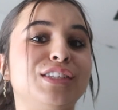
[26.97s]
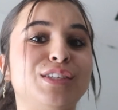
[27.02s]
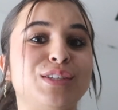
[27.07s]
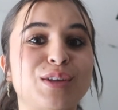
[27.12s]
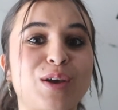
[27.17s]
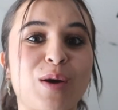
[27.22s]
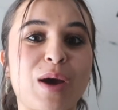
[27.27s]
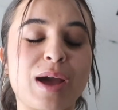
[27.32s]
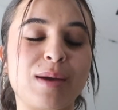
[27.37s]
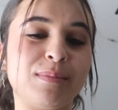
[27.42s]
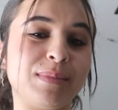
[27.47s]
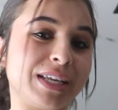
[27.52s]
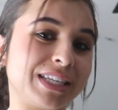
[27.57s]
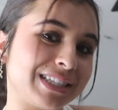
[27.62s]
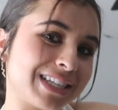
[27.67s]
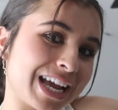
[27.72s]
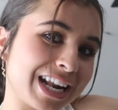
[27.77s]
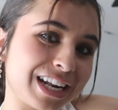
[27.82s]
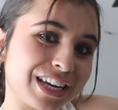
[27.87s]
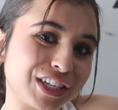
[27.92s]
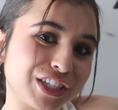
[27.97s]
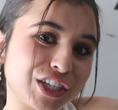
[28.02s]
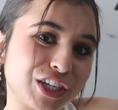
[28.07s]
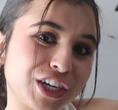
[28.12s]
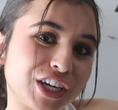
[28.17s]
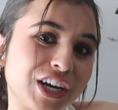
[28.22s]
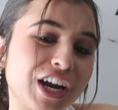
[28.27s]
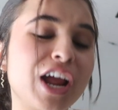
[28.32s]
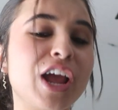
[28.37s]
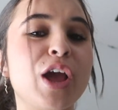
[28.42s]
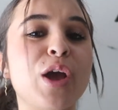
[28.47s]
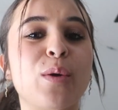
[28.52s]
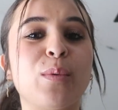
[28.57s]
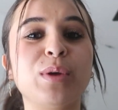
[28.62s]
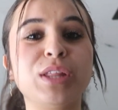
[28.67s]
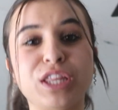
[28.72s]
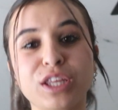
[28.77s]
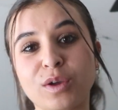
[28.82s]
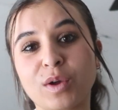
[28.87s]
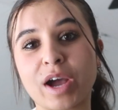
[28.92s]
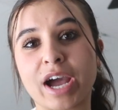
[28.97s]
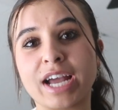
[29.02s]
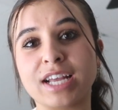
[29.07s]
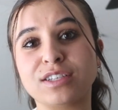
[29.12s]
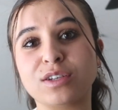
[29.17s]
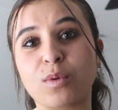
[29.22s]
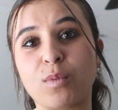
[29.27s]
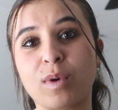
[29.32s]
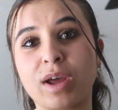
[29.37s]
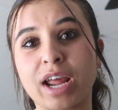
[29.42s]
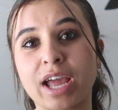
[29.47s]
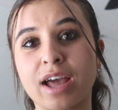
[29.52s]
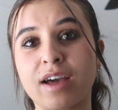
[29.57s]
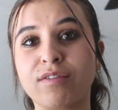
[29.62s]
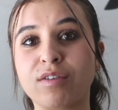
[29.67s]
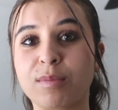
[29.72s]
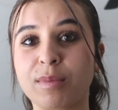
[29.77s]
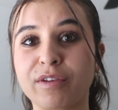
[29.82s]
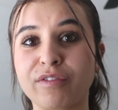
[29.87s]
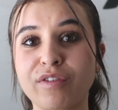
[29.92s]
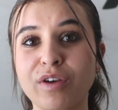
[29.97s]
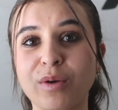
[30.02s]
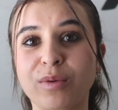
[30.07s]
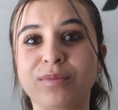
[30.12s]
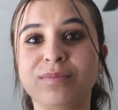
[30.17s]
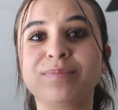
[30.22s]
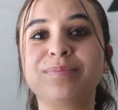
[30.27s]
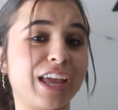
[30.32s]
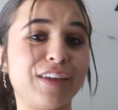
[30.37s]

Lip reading: so I'm excited to share with you guys what I have on my phone.